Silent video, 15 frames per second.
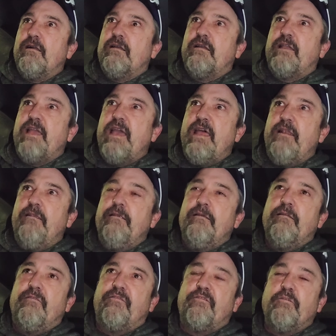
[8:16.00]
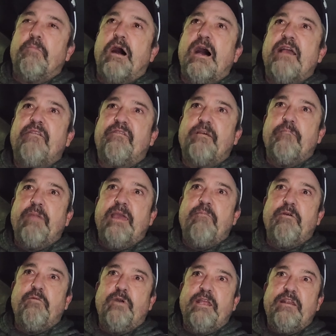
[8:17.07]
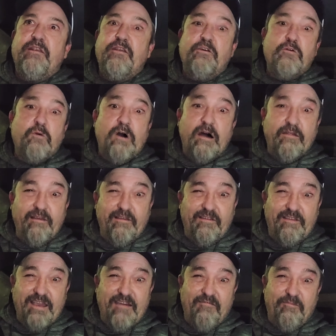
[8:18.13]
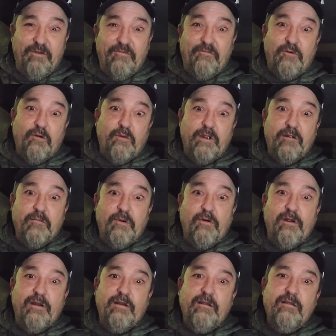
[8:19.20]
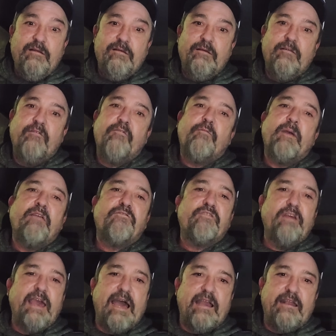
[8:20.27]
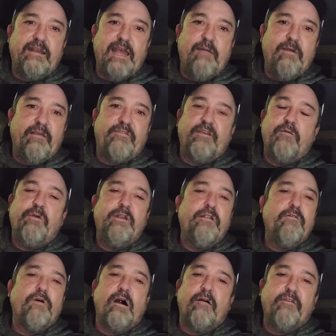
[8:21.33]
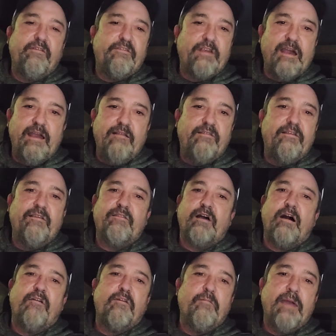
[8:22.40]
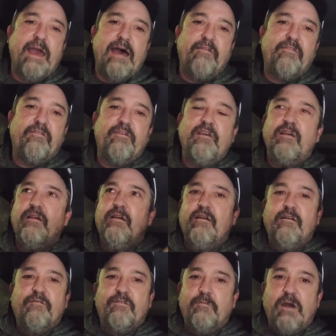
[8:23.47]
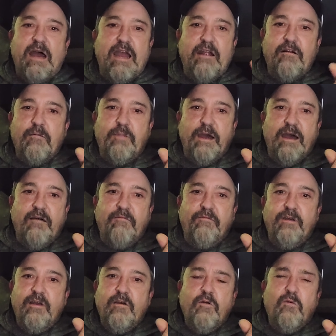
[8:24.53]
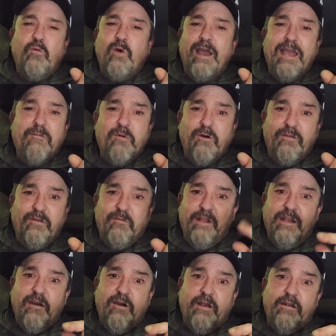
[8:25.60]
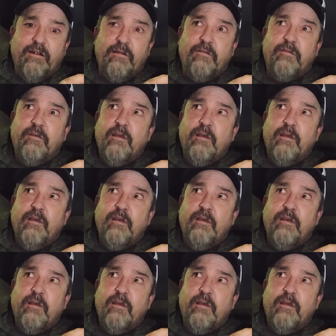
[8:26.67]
can surmise that maybe we knew all this stuff before we were born, especially academics, that we knew all the sciences, all the maths from higher above, way more than we know on Earth.